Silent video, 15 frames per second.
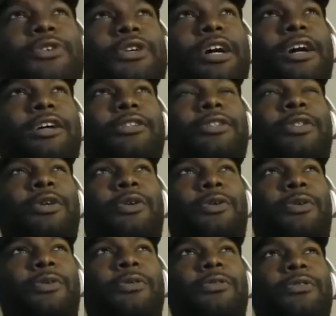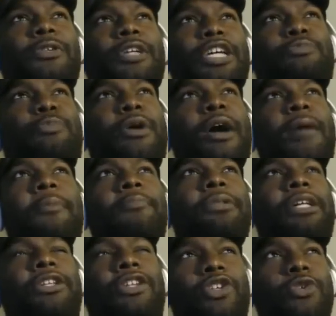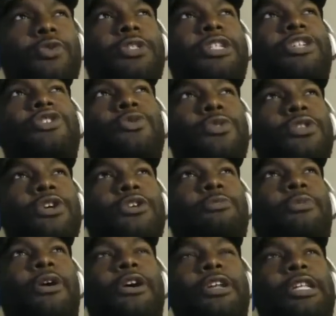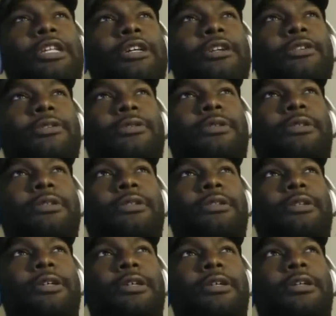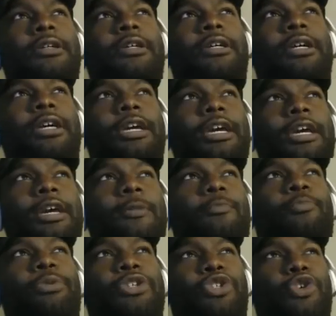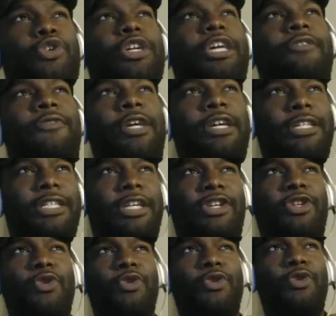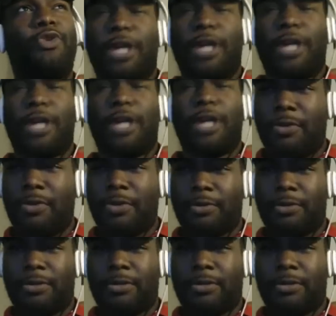console is probably losing you third-party deals, but you're giving us a new console